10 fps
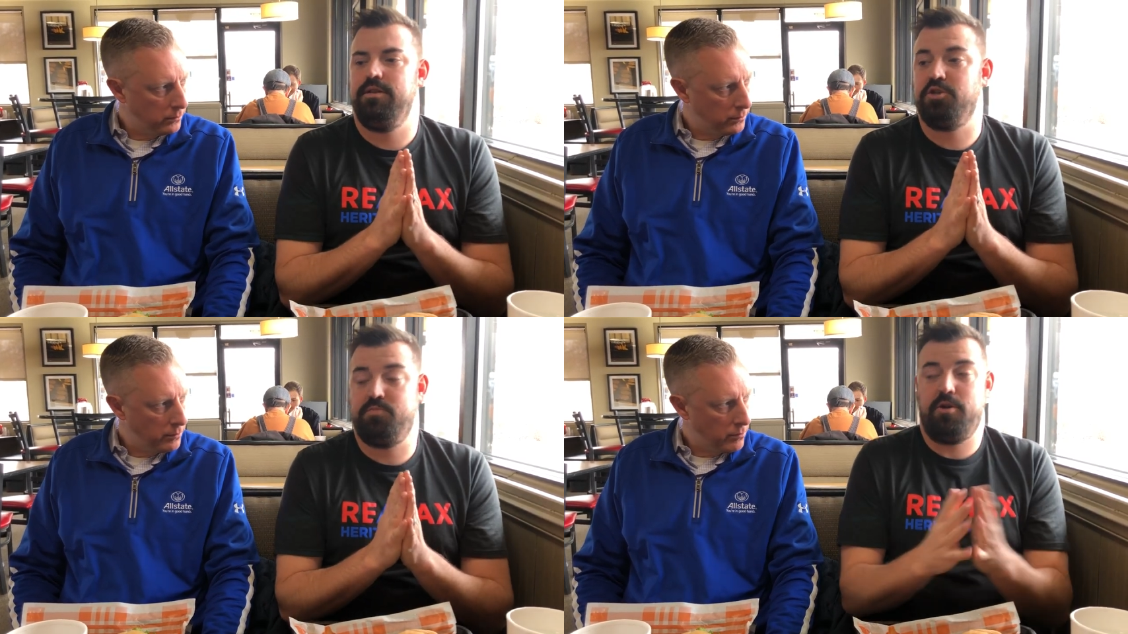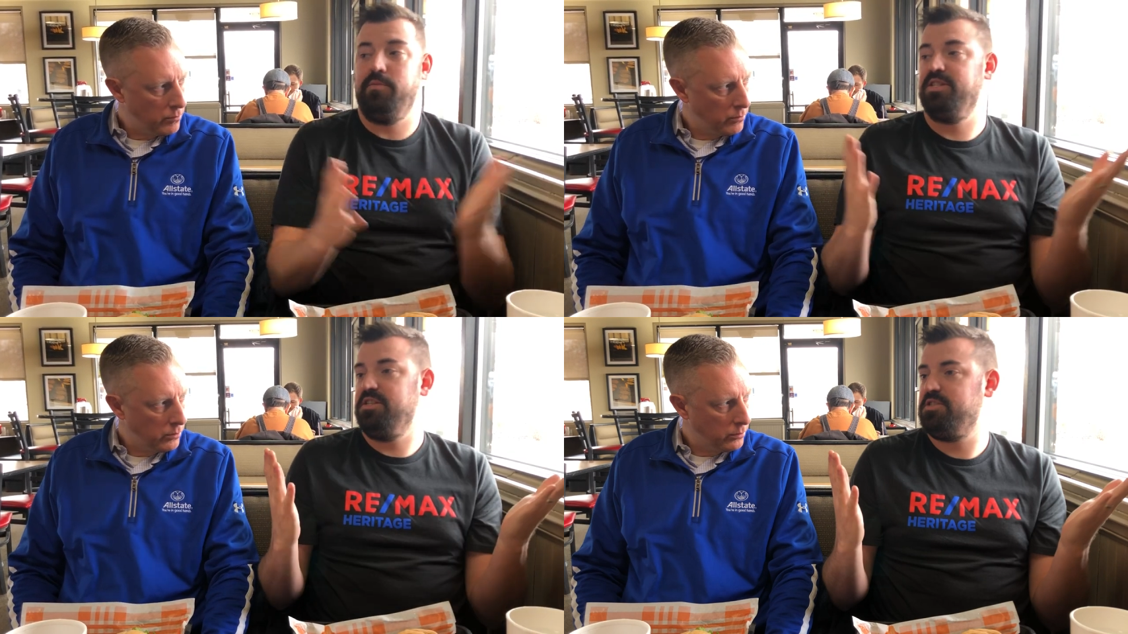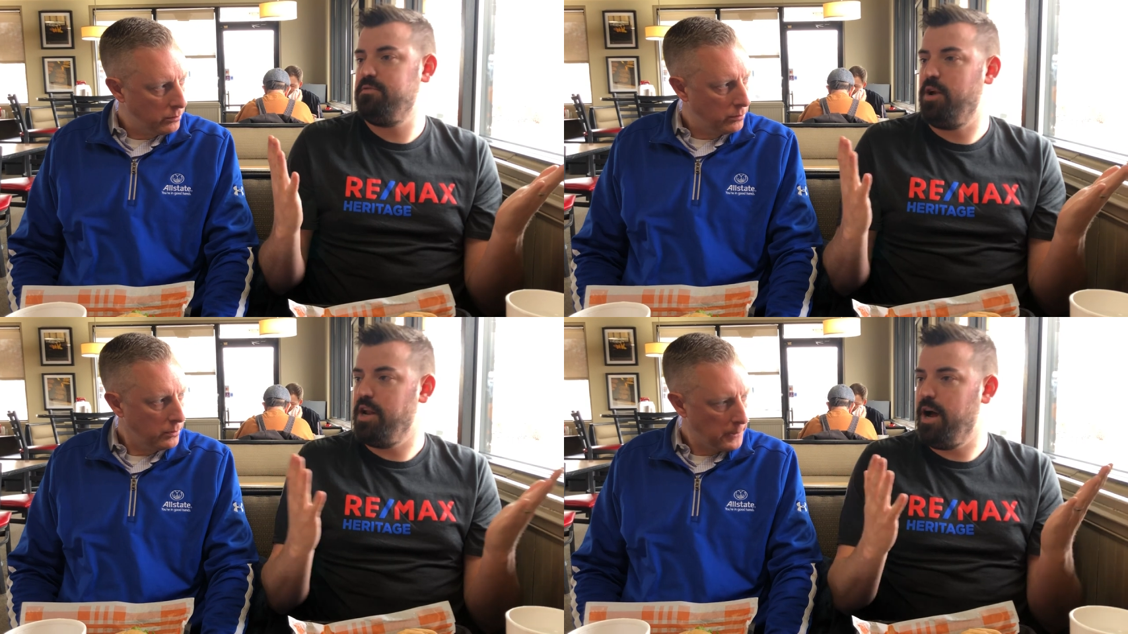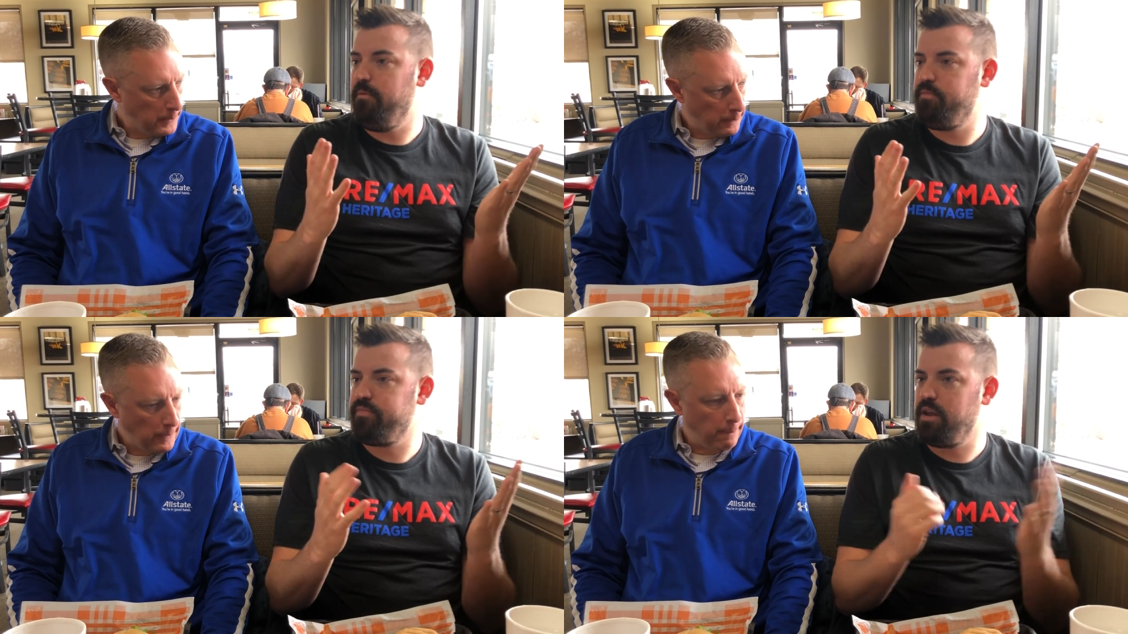Speaker 1: it's just part of the business right now.
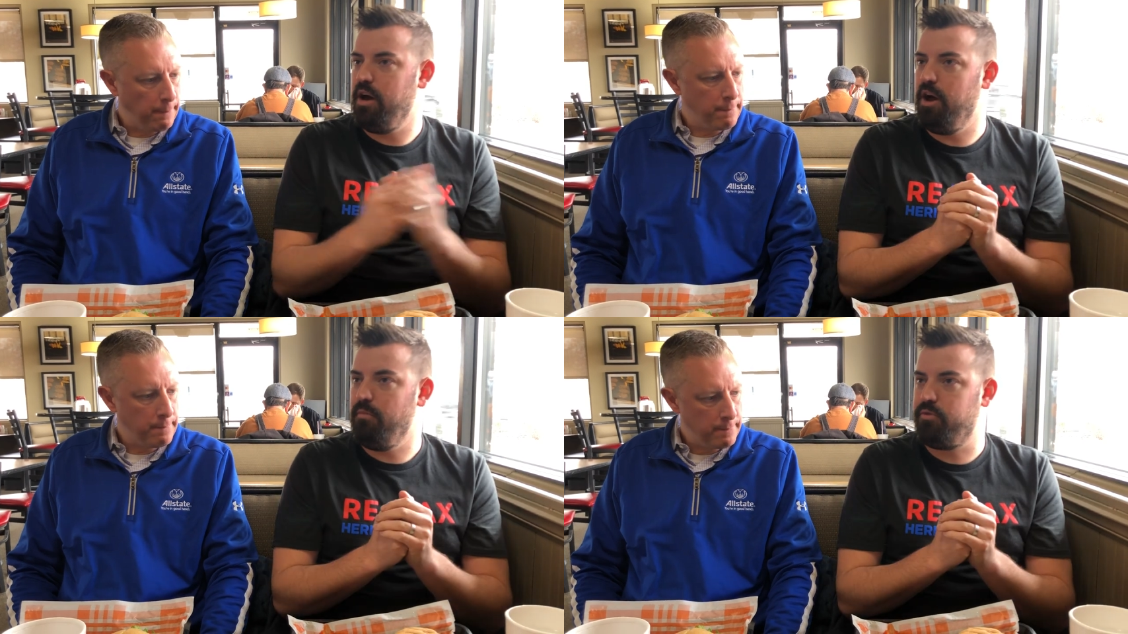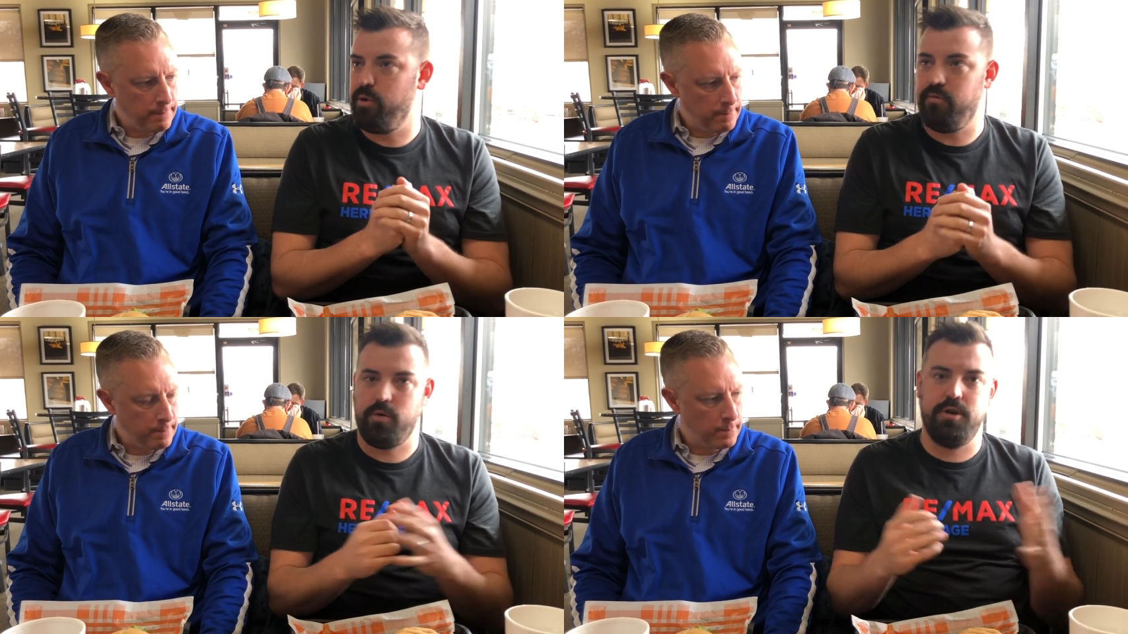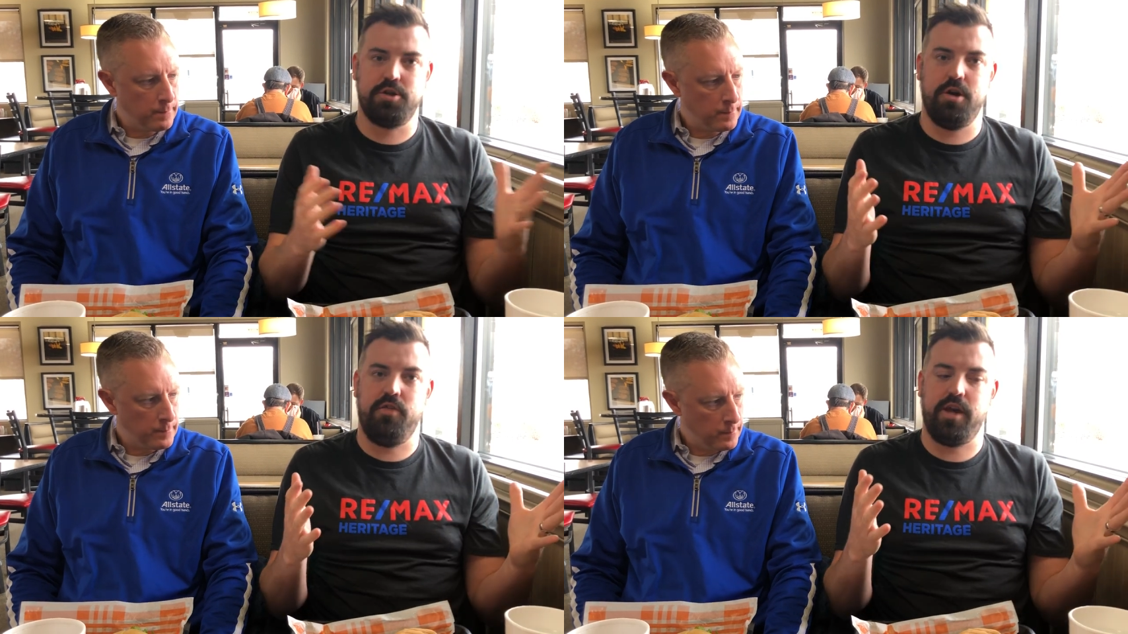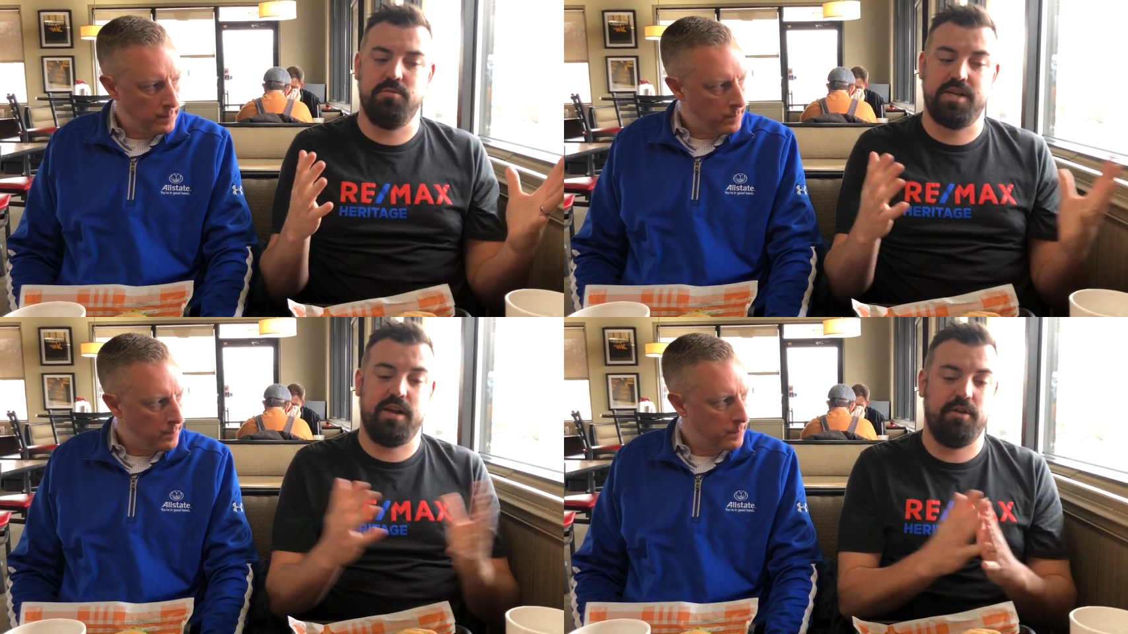Um, three or four years ago, I think it
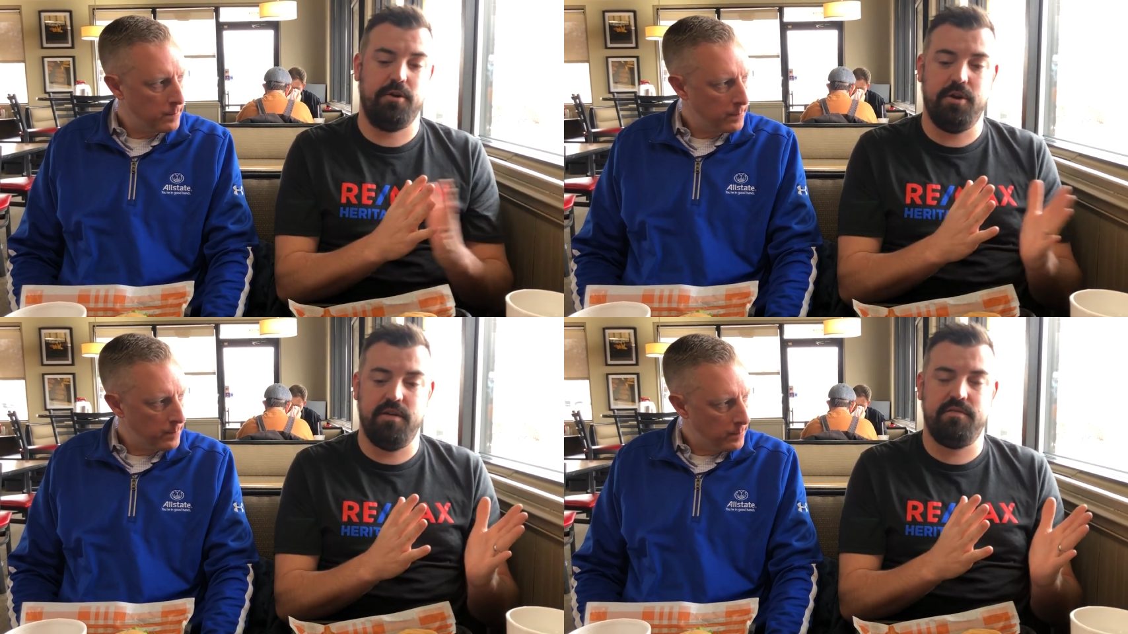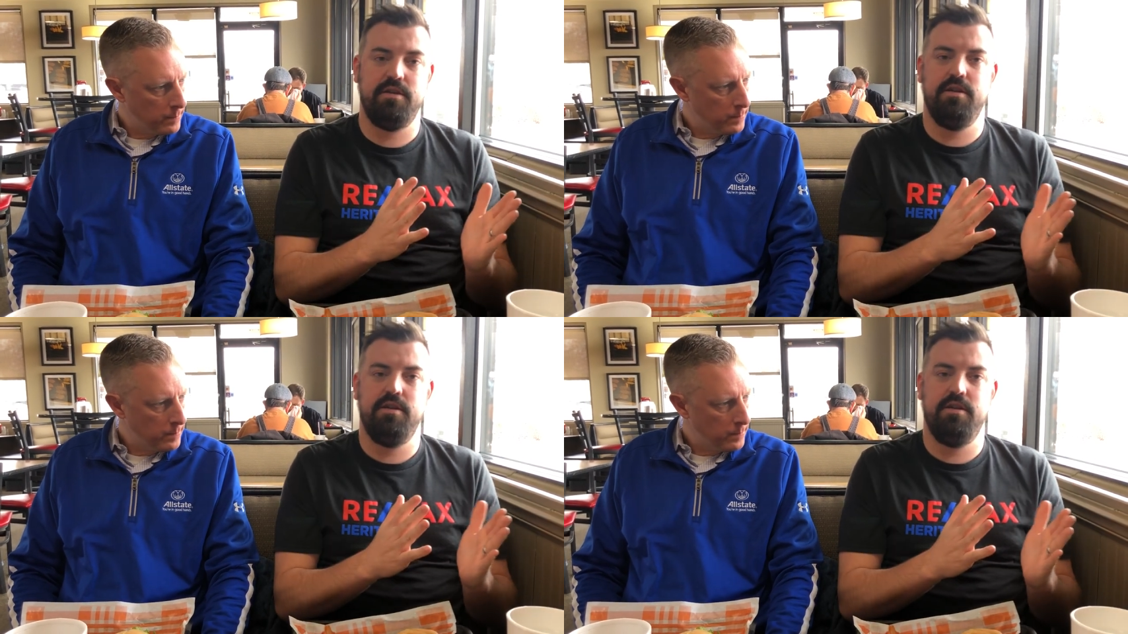was kind of unheard of.